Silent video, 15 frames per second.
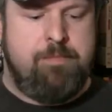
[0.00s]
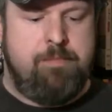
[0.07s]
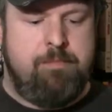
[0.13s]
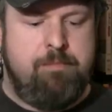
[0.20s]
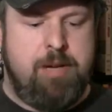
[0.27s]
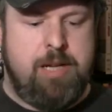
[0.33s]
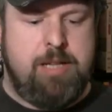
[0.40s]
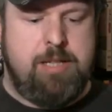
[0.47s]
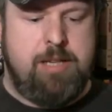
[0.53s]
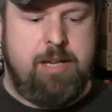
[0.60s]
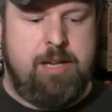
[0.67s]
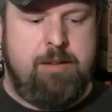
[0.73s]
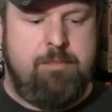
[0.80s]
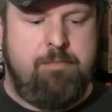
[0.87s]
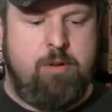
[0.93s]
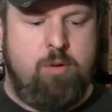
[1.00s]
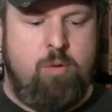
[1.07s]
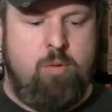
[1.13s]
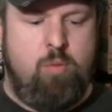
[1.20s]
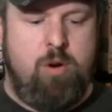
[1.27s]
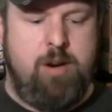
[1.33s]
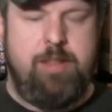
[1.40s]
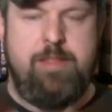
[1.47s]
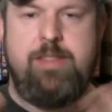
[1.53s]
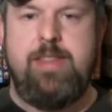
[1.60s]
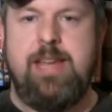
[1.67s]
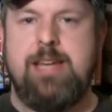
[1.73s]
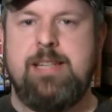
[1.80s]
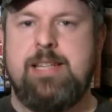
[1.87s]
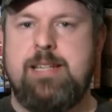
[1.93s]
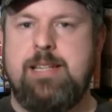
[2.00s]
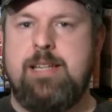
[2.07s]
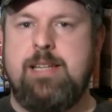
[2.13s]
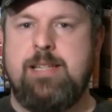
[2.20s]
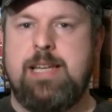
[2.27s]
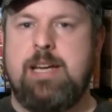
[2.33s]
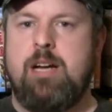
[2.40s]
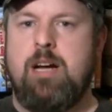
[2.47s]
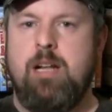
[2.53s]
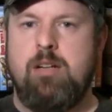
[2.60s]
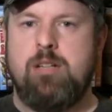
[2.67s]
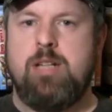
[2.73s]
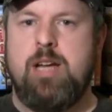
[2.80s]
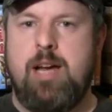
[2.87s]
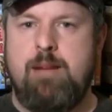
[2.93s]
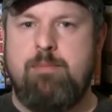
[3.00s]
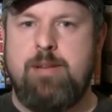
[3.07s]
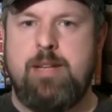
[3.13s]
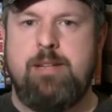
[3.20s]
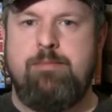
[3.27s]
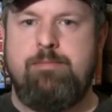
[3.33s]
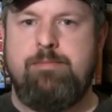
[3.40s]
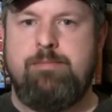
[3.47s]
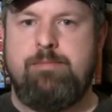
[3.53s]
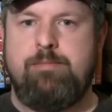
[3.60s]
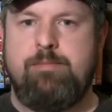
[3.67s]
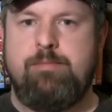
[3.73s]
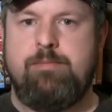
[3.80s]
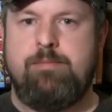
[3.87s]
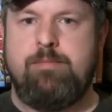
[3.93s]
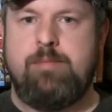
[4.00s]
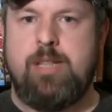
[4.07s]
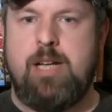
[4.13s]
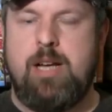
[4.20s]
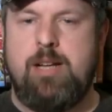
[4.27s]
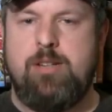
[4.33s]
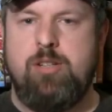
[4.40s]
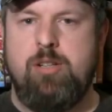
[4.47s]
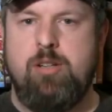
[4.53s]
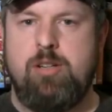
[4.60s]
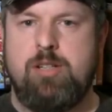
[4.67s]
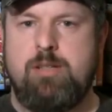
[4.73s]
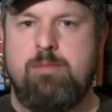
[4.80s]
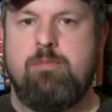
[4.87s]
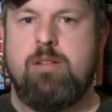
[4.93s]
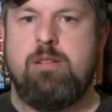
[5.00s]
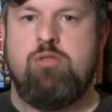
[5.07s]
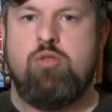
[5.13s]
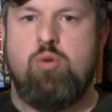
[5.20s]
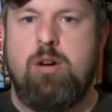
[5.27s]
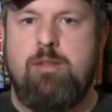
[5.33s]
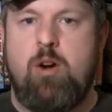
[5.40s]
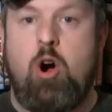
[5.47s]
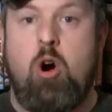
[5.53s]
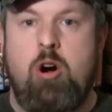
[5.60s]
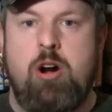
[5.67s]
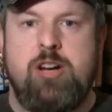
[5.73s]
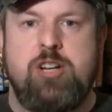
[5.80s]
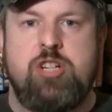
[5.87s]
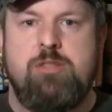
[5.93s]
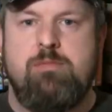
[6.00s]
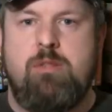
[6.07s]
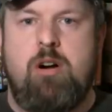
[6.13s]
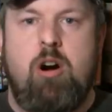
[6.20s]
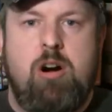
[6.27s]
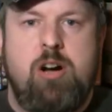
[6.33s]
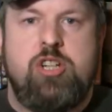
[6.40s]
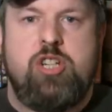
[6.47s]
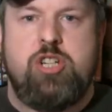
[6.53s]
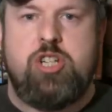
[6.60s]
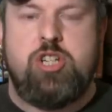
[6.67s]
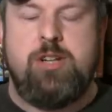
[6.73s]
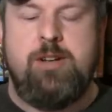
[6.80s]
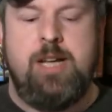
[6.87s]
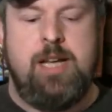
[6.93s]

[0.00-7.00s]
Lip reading: But one of the things they did is they color timed it to look sort of orangish.